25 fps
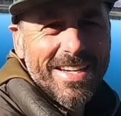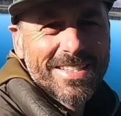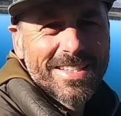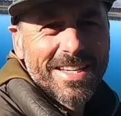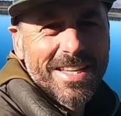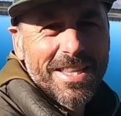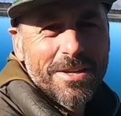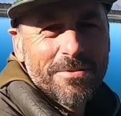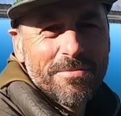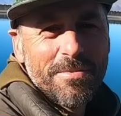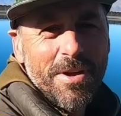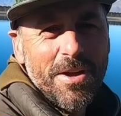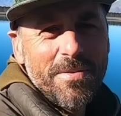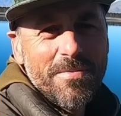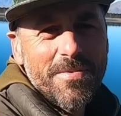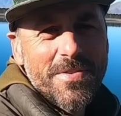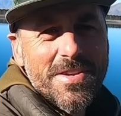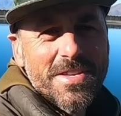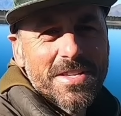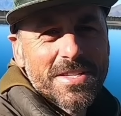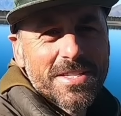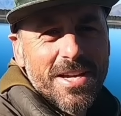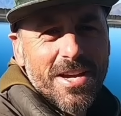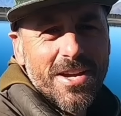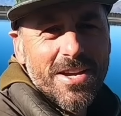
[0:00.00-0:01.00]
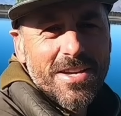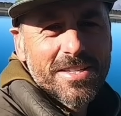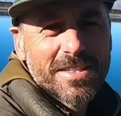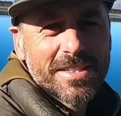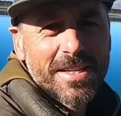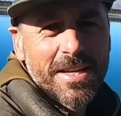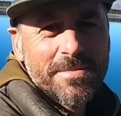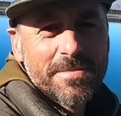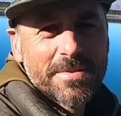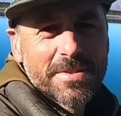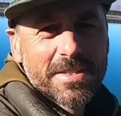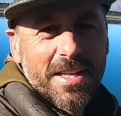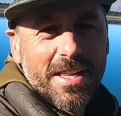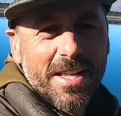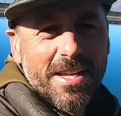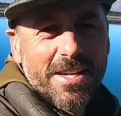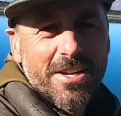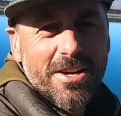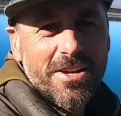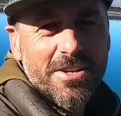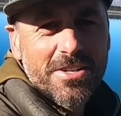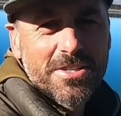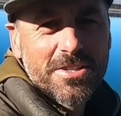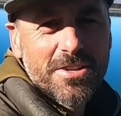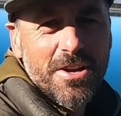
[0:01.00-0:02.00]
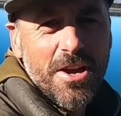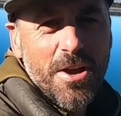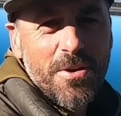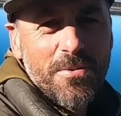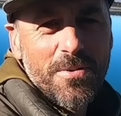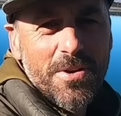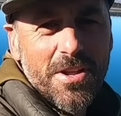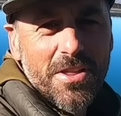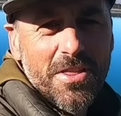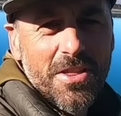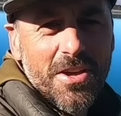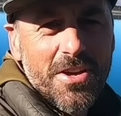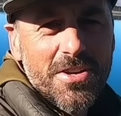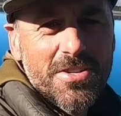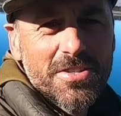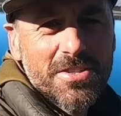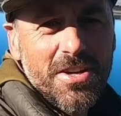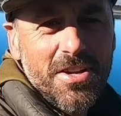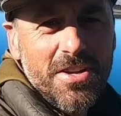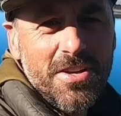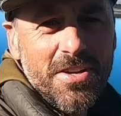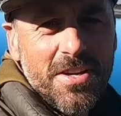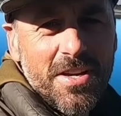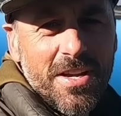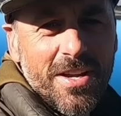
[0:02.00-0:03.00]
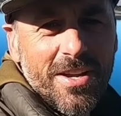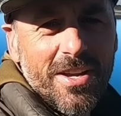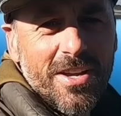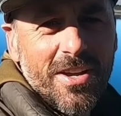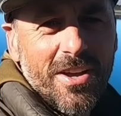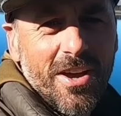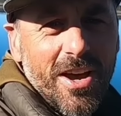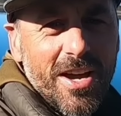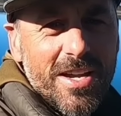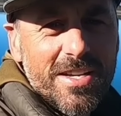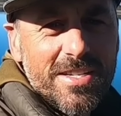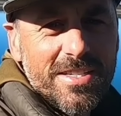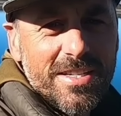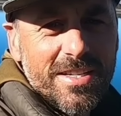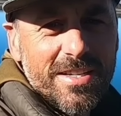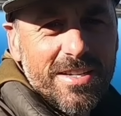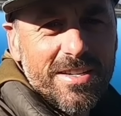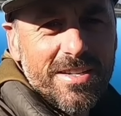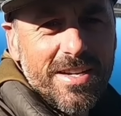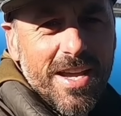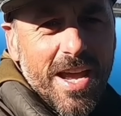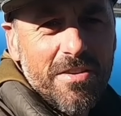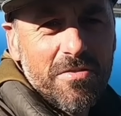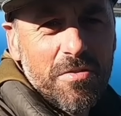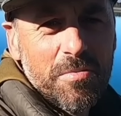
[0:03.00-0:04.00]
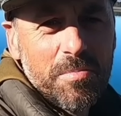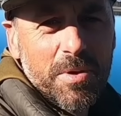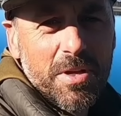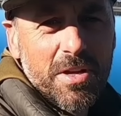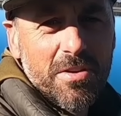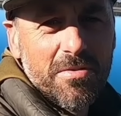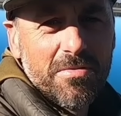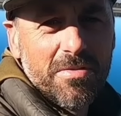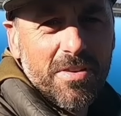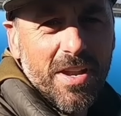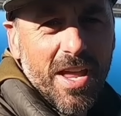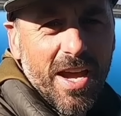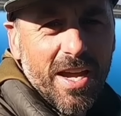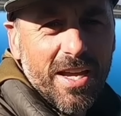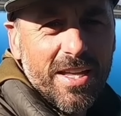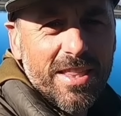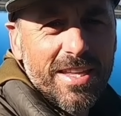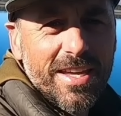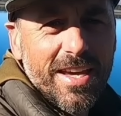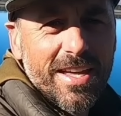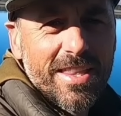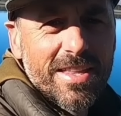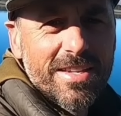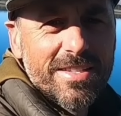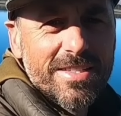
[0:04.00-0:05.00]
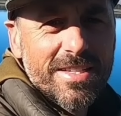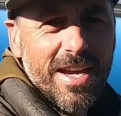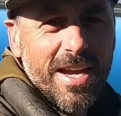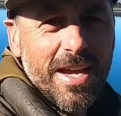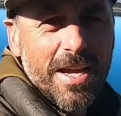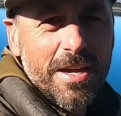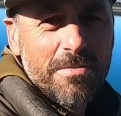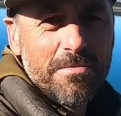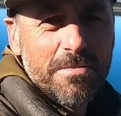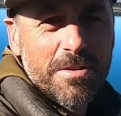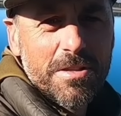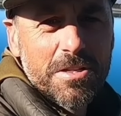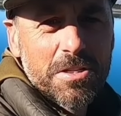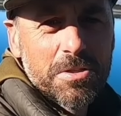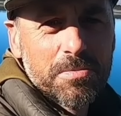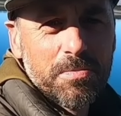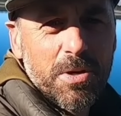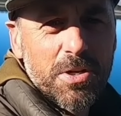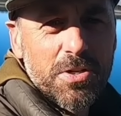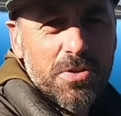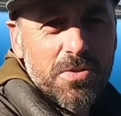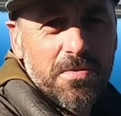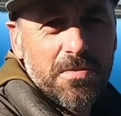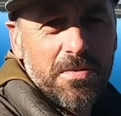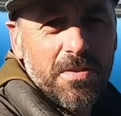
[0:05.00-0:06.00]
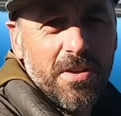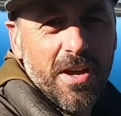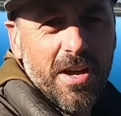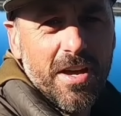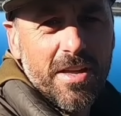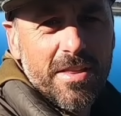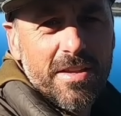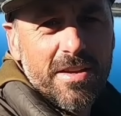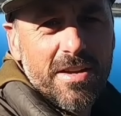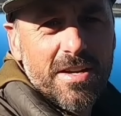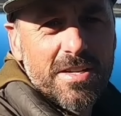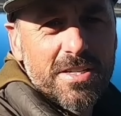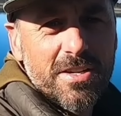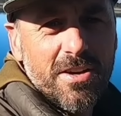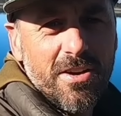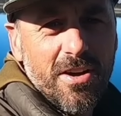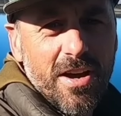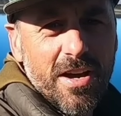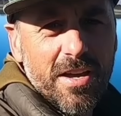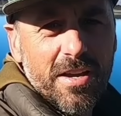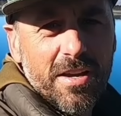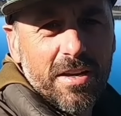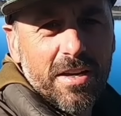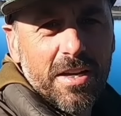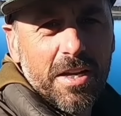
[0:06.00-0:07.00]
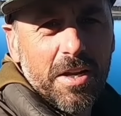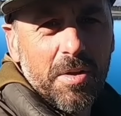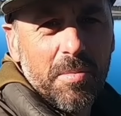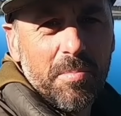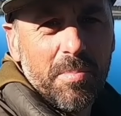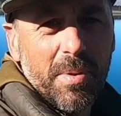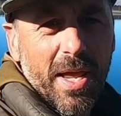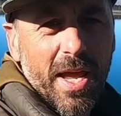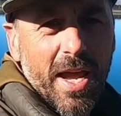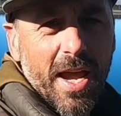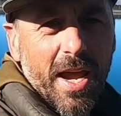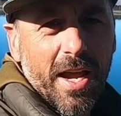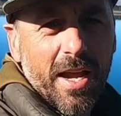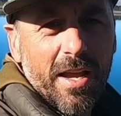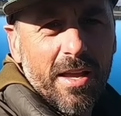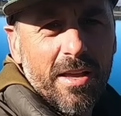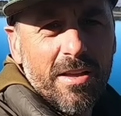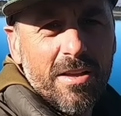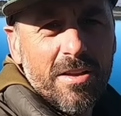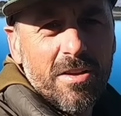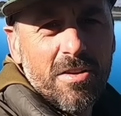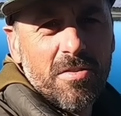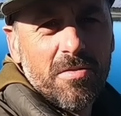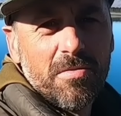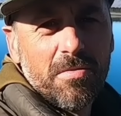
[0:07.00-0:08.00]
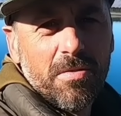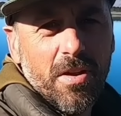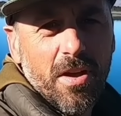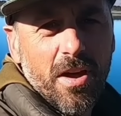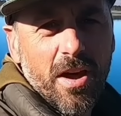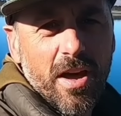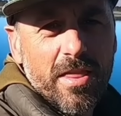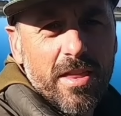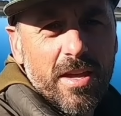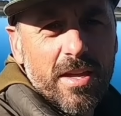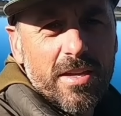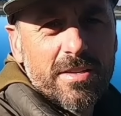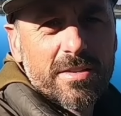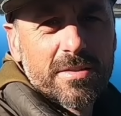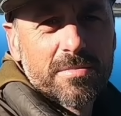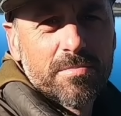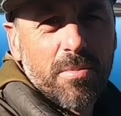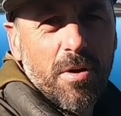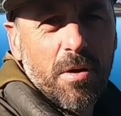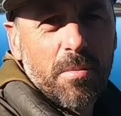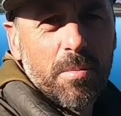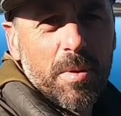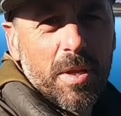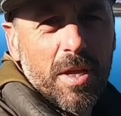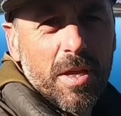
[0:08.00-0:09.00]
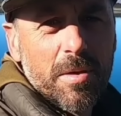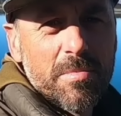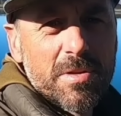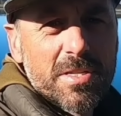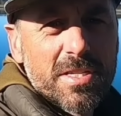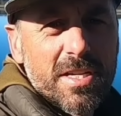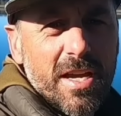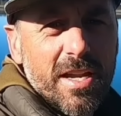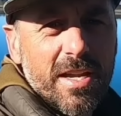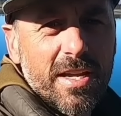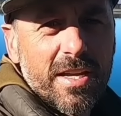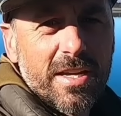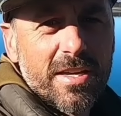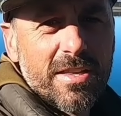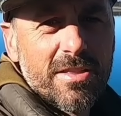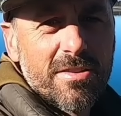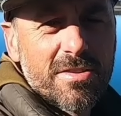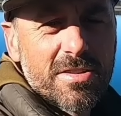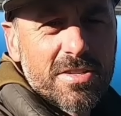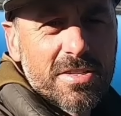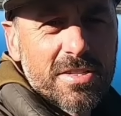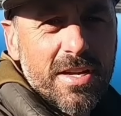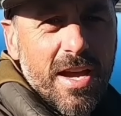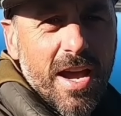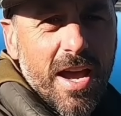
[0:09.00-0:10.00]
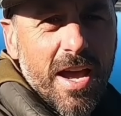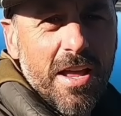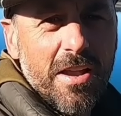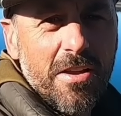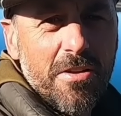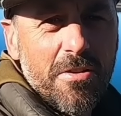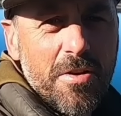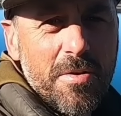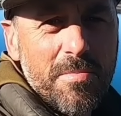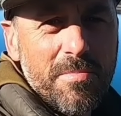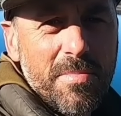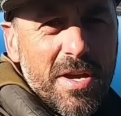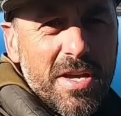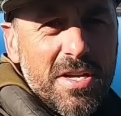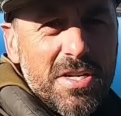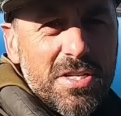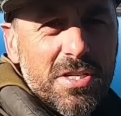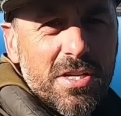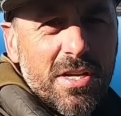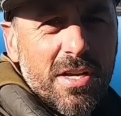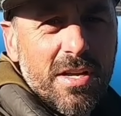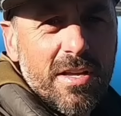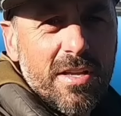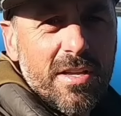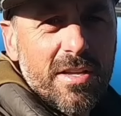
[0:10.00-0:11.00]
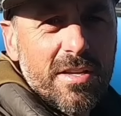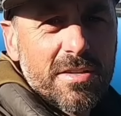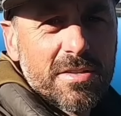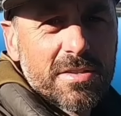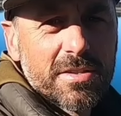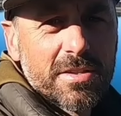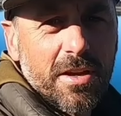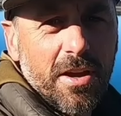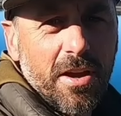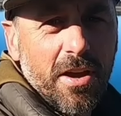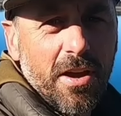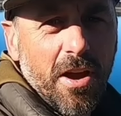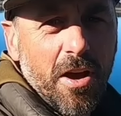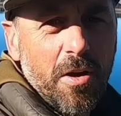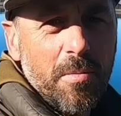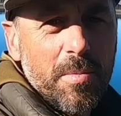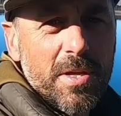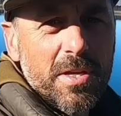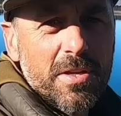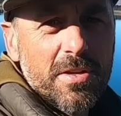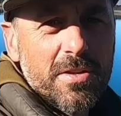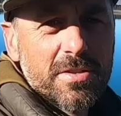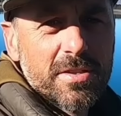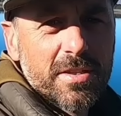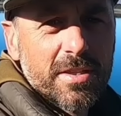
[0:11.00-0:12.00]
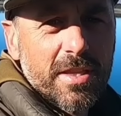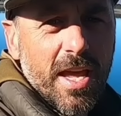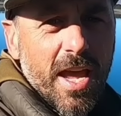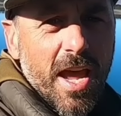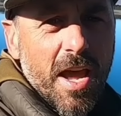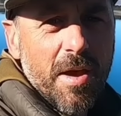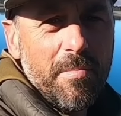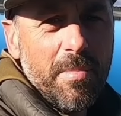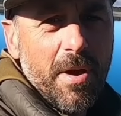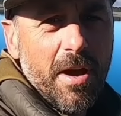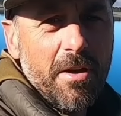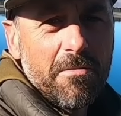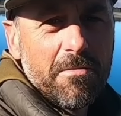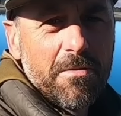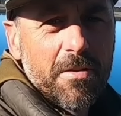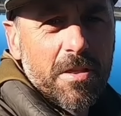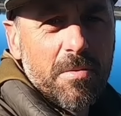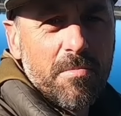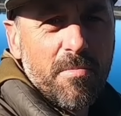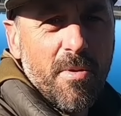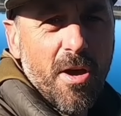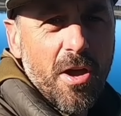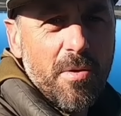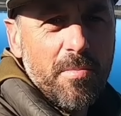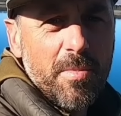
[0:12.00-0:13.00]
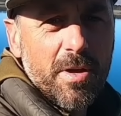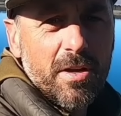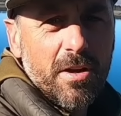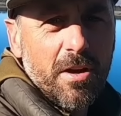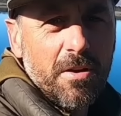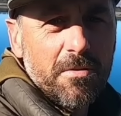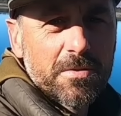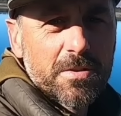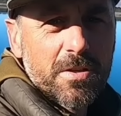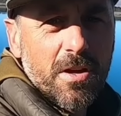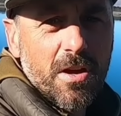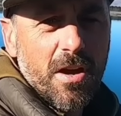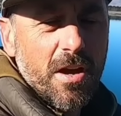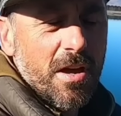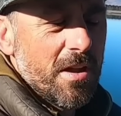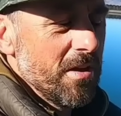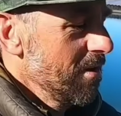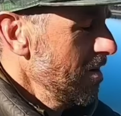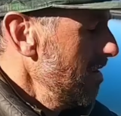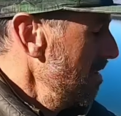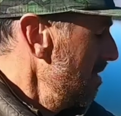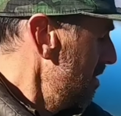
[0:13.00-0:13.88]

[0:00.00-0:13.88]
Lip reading: eggs at the moment, so it seems silly not to tie one of those on. I did have a bit of luck the other day with a special fly that I tied, a little black fly that's probably imitating either a snail or a midge, so I'll be using that. But for the moment I've tied